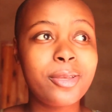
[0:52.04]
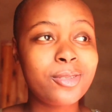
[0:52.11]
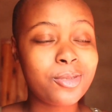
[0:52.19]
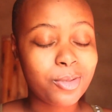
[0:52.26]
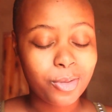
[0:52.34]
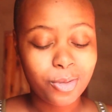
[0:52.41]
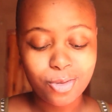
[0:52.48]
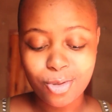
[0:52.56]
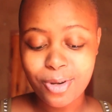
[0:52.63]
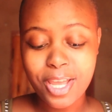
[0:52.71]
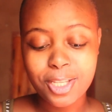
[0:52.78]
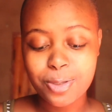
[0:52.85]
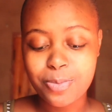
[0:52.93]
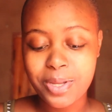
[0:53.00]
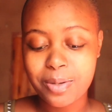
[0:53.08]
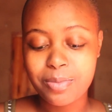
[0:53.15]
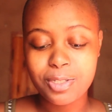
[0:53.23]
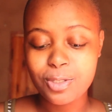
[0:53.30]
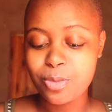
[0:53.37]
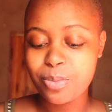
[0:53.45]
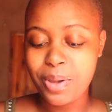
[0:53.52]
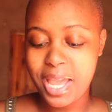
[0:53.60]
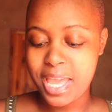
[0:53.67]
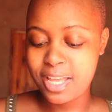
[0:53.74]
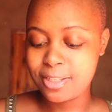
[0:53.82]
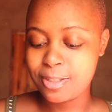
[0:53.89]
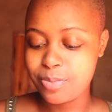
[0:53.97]
so don't expect me to buy
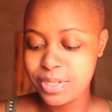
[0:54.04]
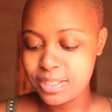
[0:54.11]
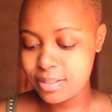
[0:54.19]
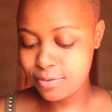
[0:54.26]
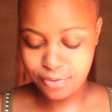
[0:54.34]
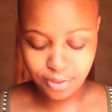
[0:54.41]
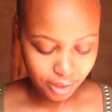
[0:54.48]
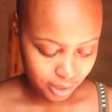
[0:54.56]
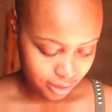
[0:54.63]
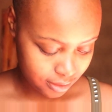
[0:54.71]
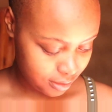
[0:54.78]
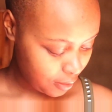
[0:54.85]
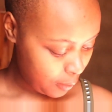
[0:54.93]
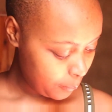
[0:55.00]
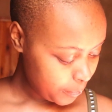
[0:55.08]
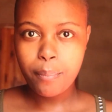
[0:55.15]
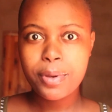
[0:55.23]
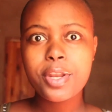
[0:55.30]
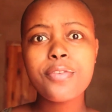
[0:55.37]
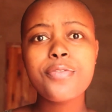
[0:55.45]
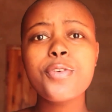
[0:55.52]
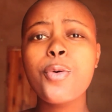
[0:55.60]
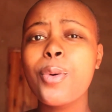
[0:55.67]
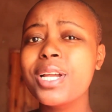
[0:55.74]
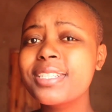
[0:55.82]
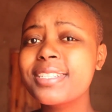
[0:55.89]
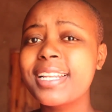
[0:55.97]
expensive things. But if you
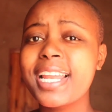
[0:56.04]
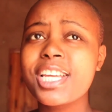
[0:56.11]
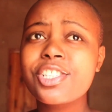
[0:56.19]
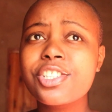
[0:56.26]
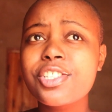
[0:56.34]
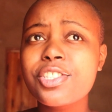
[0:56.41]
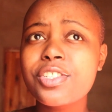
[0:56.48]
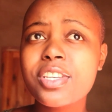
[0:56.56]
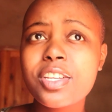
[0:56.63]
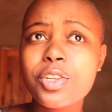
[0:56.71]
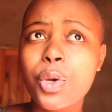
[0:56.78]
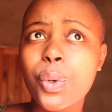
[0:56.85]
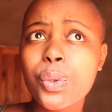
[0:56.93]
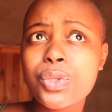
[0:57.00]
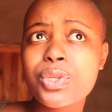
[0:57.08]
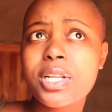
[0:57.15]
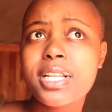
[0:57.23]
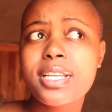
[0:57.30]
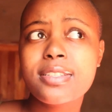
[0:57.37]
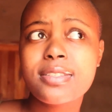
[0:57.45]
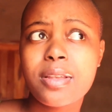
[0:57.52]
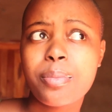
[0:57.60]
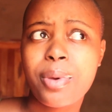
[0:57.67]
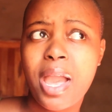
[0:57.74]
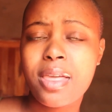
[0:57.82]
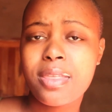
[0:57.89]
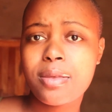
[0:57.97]
want lashes, you can go to Clicks and
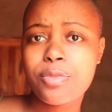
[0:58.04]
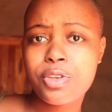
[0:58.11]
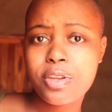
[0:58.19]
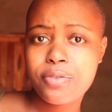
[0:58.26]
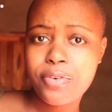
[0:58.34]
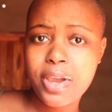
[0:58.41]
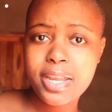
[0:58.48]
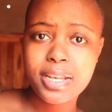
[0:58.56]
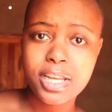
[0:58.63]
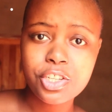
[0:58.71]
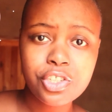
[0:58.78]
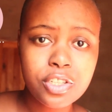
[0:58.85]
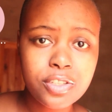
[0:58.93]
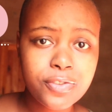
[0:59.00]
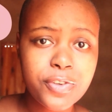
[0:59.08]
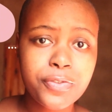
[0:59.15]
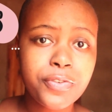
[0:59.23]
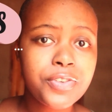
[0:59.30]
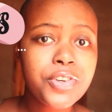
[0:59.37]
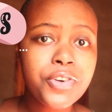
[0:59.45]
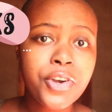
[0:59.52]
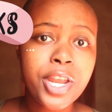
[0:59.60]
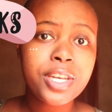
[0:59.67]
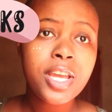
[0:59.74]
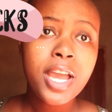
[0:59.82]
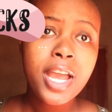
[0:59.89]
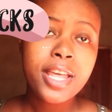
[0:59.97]
buy them. You can find lashes for 50
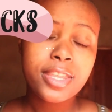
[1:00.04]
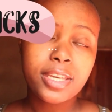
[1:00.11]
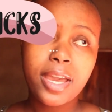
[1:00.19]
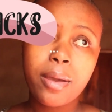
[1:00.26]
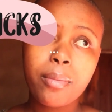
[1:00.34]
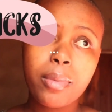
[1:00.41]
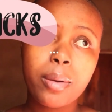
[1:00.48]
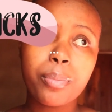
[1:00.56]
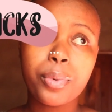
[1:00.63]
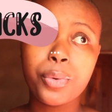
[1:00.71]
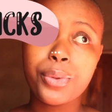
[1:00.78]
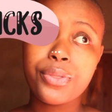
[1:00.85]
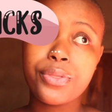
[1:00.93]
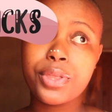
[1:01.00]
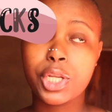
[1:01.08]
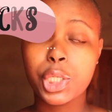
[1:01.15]
rand. They come up with the